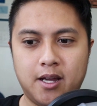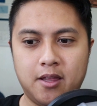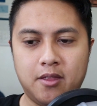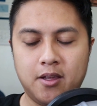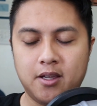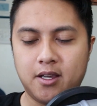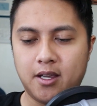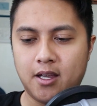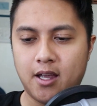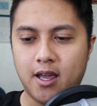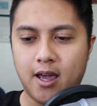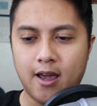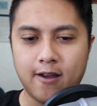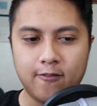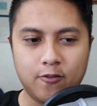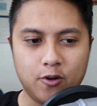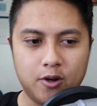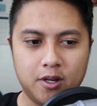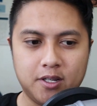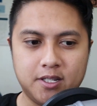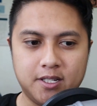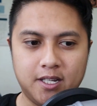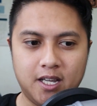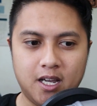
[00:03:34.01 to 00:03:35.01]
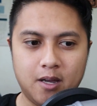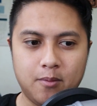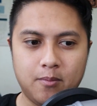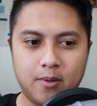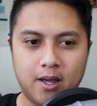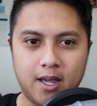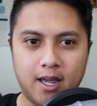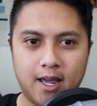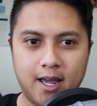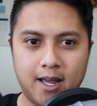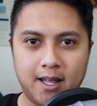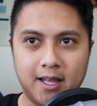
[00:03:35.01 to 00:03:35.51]
I think every exam
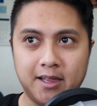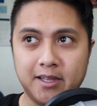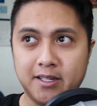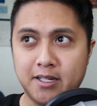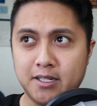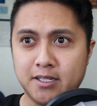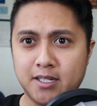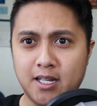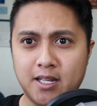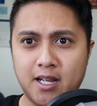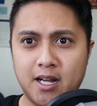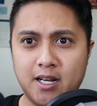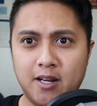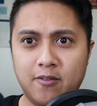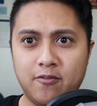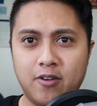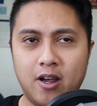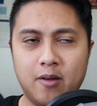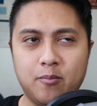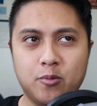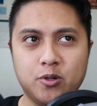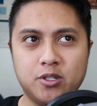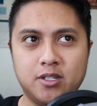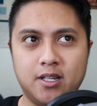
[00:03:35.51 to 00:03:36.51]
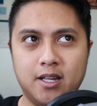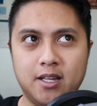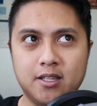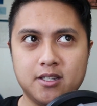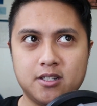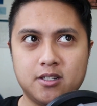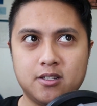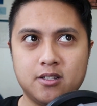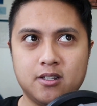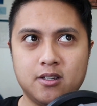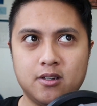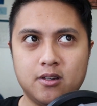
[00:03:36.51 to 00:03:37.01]
I had at least a
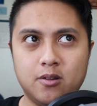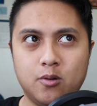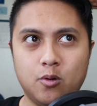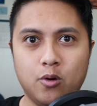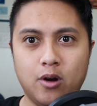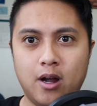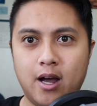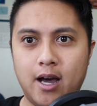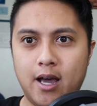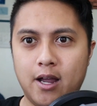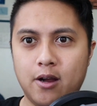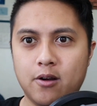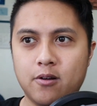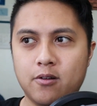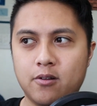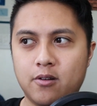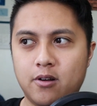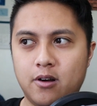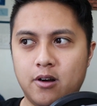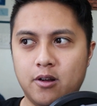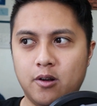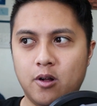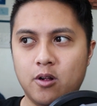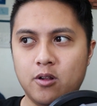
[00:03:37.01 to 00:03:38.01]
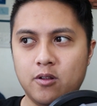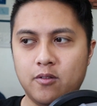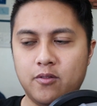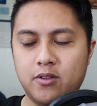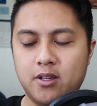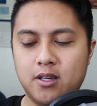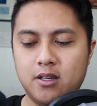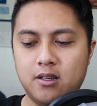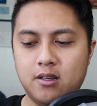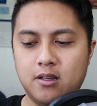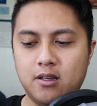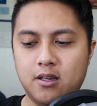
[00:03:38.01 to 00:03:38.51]
95% or higher on all
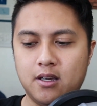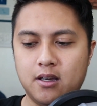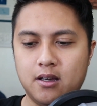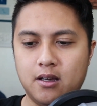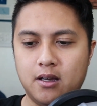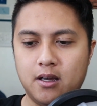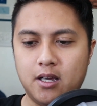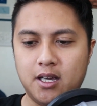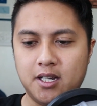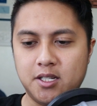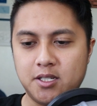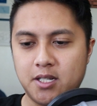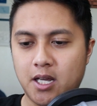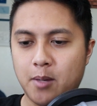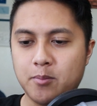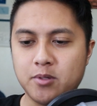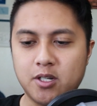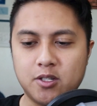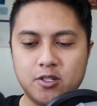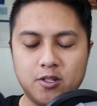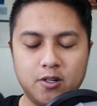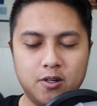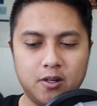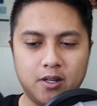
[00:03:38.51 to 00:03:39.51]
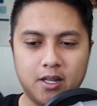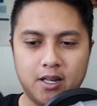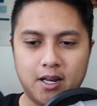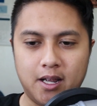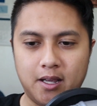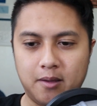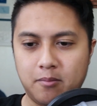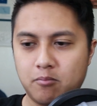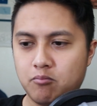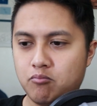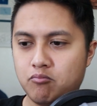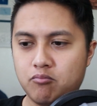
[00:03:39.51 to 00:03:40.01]
the exams I took, and
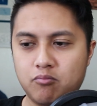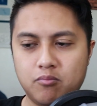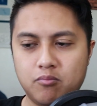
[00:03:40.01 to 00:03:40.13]
I